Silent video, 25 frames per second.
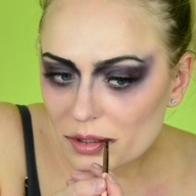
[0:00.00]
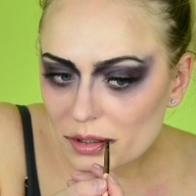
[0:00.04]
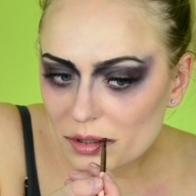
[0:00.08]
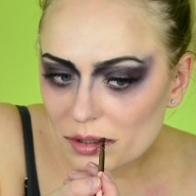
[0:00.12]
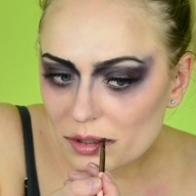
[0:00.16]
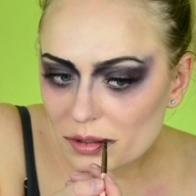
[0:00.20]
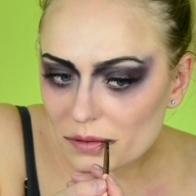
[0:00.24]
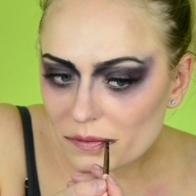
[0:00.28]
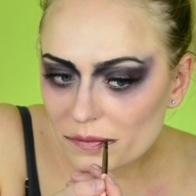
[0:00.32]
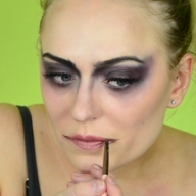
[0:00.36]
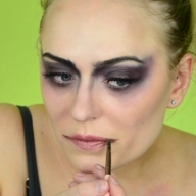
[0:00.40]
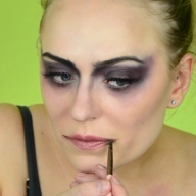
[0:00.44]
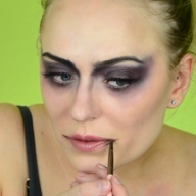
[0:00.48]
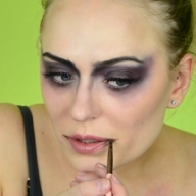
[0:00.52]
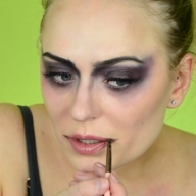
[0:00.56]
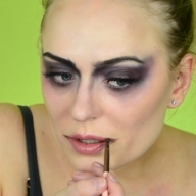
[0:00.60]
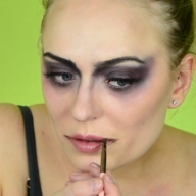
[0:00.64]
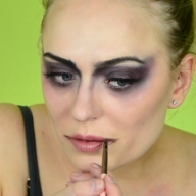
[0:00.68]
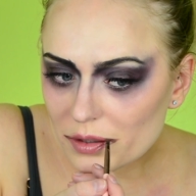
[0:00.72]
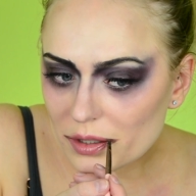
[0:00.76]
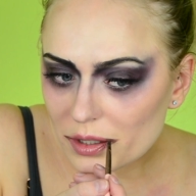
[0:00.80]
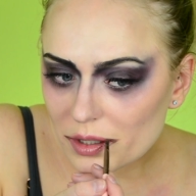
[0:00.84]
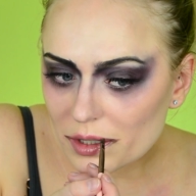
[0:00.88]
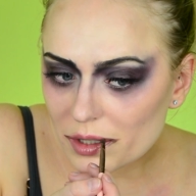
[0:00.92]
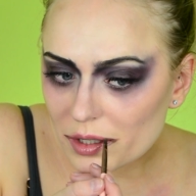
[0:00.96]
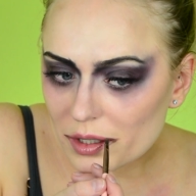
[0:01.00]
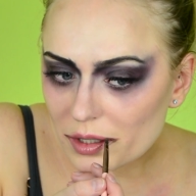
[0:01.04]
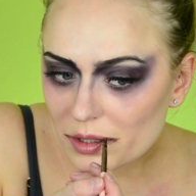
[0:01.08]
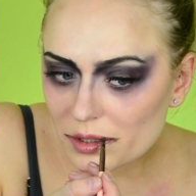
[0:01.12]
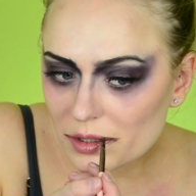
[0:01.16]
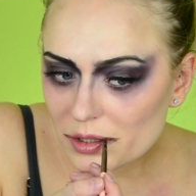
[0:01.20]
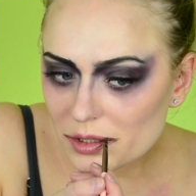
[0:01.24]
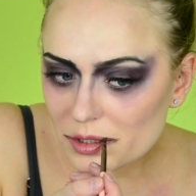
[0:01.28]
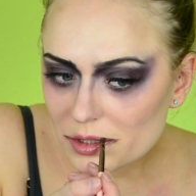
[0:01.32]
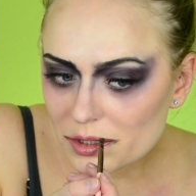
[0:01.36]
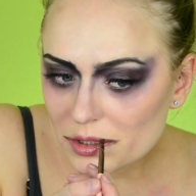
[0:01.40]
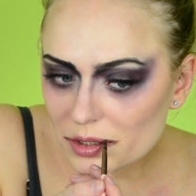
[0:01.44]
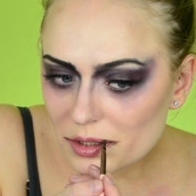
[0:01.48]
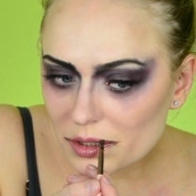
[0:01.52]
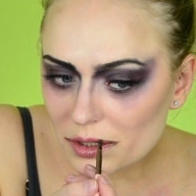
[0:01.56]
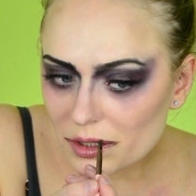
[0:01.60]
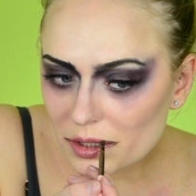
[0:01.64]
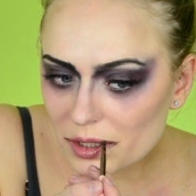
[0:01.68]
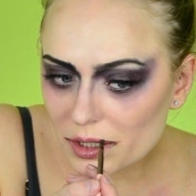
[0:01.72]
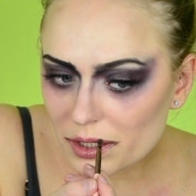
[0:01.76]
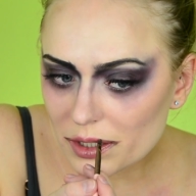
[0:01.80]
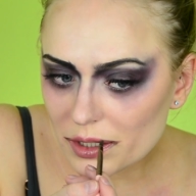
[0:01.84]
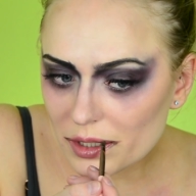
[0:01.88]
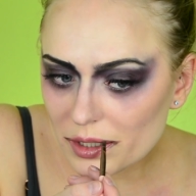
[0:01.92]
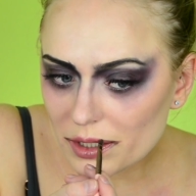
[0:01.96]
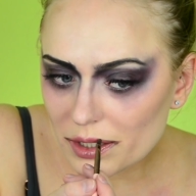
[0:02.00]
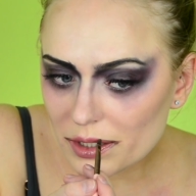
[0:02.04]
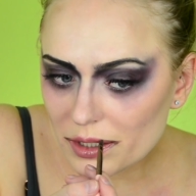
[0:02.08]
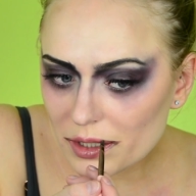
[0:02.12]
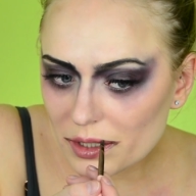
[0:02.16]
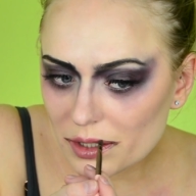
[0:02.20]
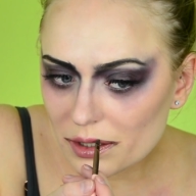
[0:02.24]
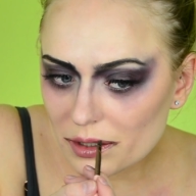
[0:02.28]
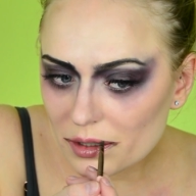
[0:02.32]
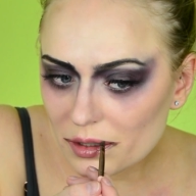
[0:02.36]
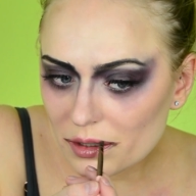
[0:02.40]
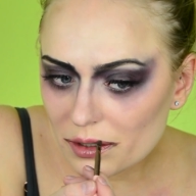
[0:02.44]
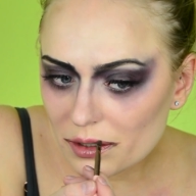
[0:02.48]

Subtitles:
the very edge lightly.